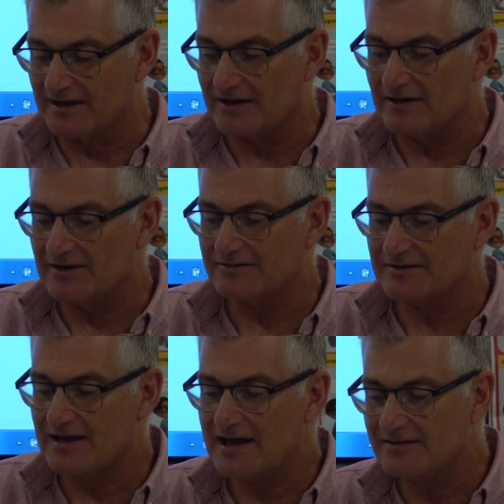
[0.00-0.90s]
in class
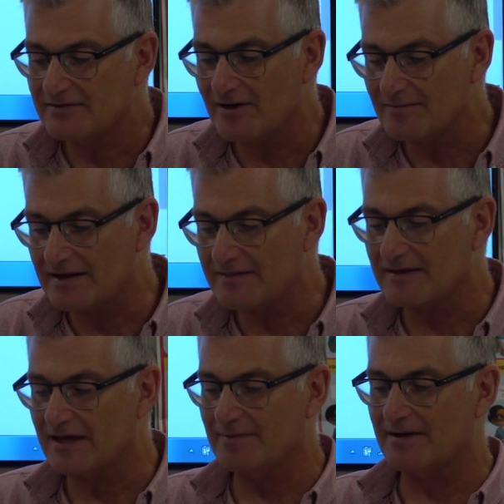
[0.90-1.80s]
today, so I'm going to
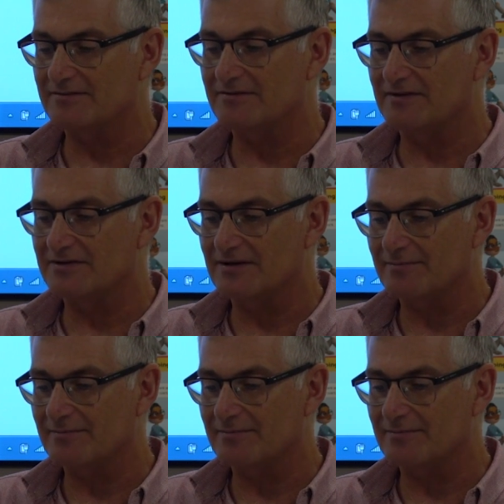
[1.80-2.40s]
think about division.